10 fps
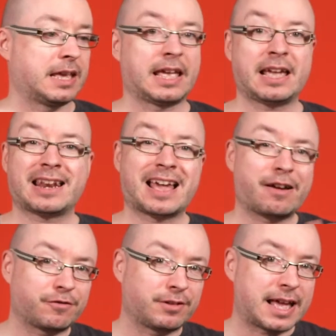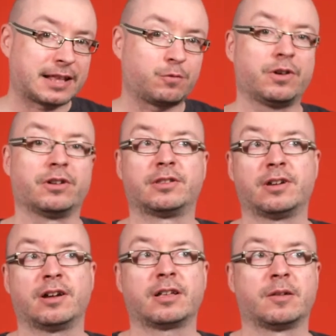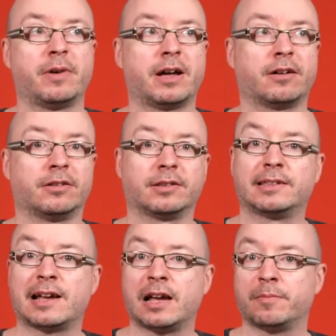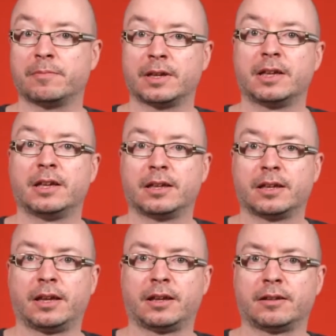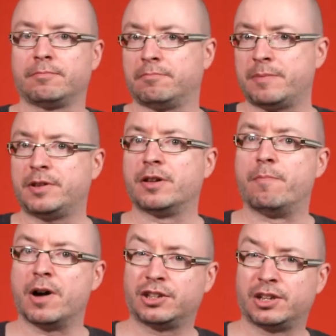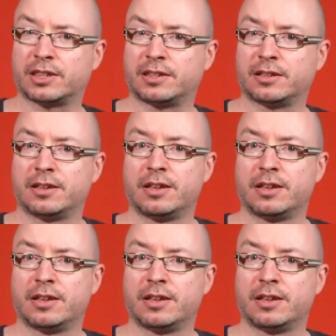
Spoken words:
And after that, we're gonna talk about the time and maybe the budget,